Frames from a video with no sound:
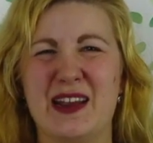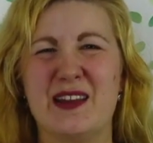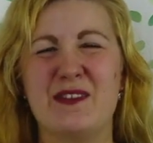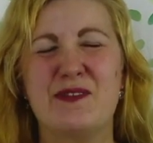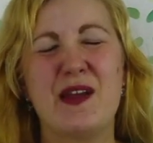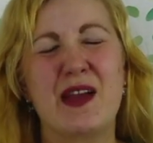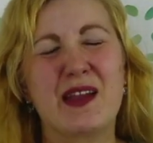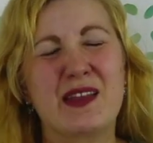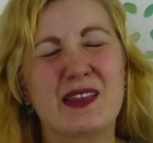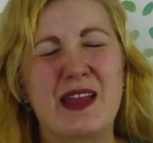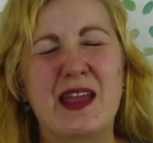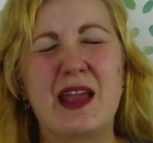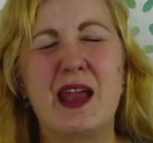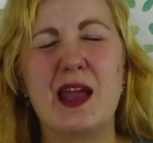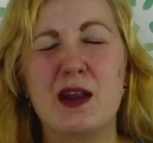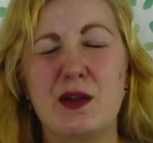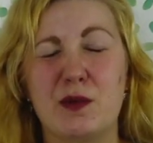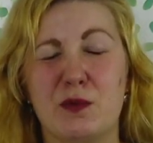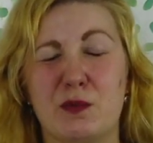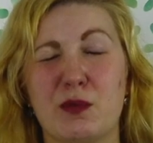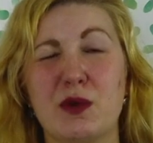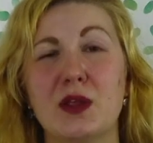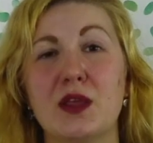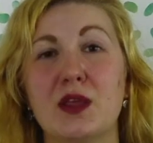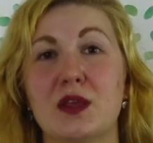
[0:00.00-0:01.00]
In fact, they had
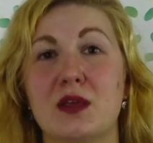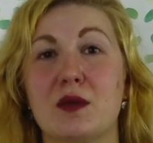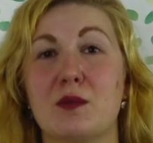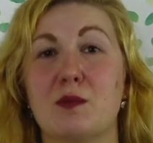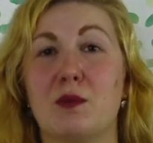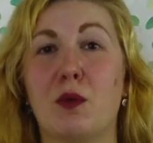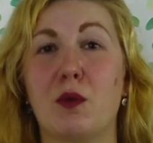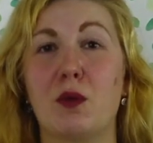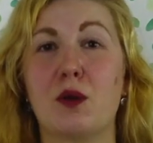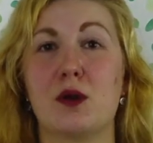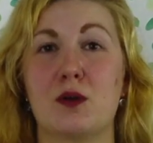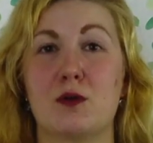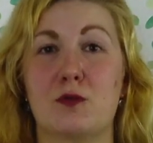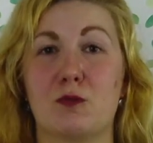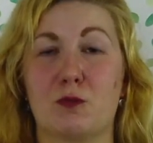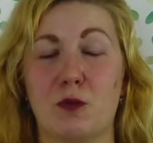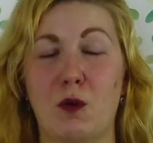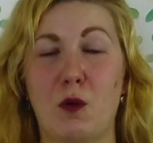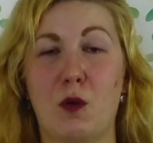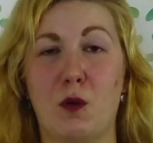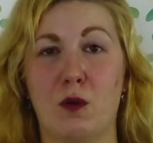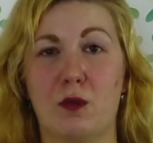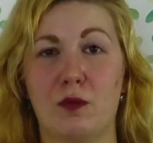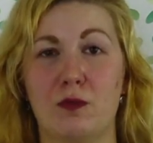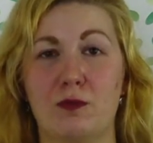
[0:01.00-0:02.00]
a really important
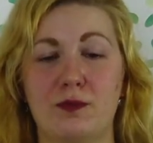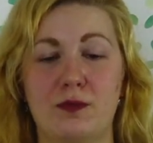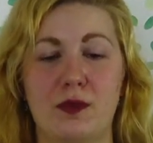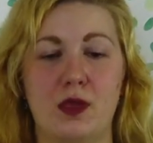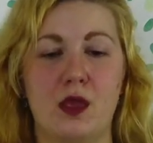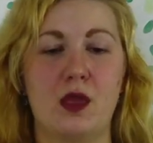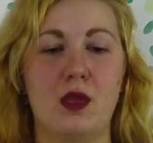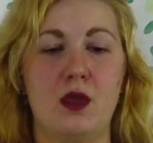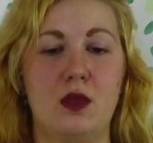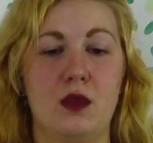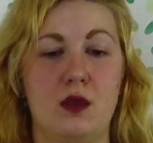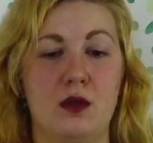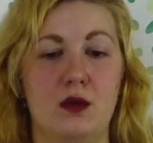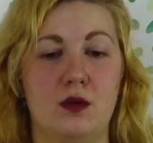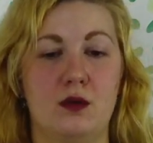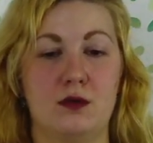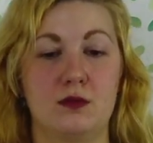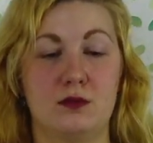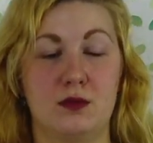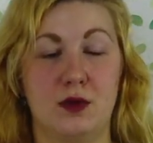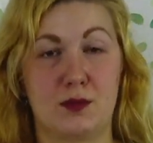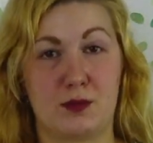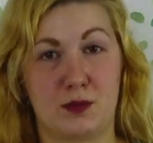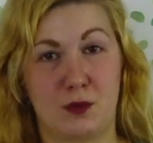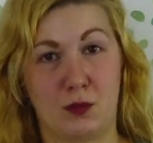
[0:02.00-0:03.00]
role.
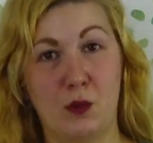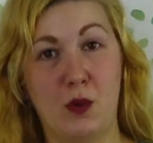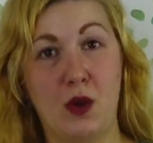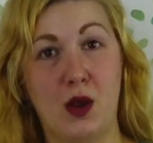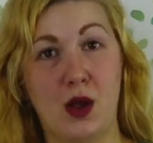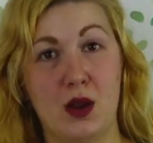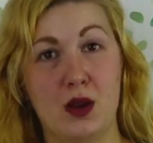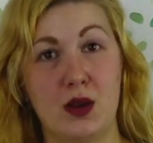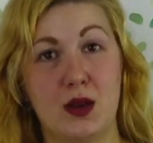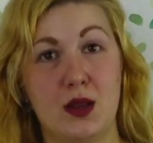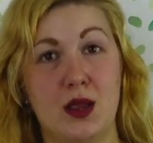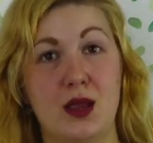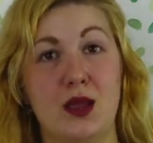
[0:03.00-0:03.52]
Number 1,